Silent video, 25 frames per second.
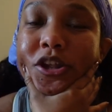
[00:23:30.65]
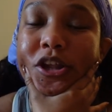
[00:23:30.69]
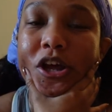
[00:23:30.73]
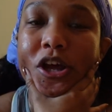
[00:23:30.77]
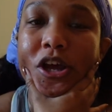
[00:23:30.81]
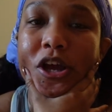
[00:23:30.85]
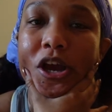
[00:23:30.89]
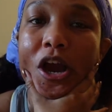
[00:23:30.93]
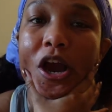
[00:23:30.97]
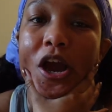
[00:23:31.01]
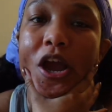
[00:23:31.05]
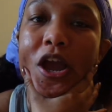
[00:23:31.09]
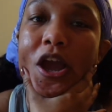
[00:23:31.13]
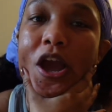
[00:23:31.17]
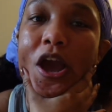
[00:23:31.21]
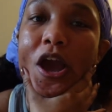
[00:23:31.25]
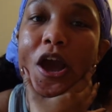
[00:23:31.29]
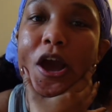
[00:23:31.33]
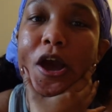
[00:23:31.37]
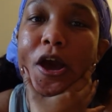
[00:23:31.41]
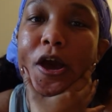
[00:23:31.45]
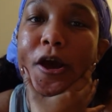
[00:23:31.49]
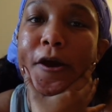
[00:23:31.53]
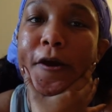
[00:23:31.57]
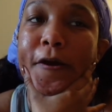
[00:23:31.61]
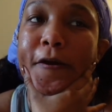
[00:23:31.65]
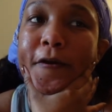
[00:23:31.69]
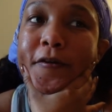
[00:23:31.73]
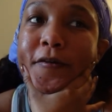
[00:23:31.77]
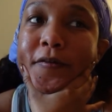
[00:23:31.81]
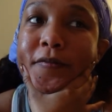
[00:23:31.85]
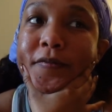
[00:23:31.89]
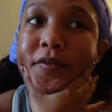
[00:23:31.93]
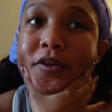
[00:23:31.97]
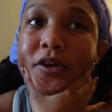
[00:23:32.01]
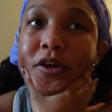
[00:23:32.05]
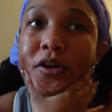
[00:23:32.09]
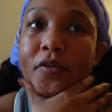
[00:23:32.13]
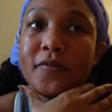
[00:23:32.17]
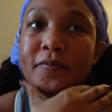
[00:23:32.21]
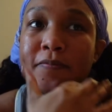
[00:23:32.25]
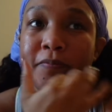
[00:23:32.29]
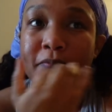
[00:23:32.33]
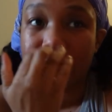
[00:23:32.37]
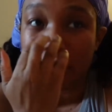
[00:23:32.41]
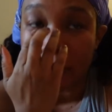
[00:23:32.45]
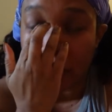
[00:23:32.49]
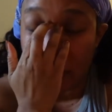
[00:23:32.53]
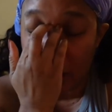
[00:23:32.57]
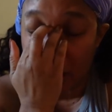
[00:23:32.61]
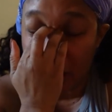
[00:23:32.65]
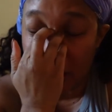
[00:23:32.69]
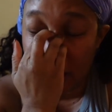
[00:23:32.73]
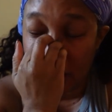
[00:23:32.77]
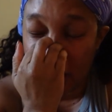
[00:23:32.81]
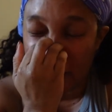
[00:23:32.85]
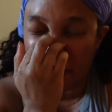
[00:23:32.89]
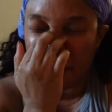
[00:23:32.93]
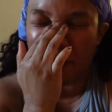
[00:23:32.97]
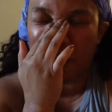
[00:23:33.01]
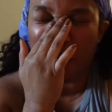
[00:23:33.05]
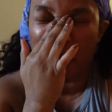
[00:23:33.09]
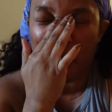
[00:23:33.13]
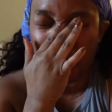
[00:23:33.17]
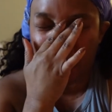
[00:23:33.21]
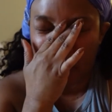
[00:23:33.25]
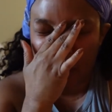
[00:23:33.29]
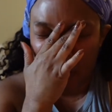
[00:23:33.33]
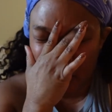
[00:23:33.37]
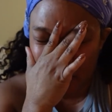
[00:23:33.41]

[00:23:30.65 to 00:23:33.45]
Like, I have, I have work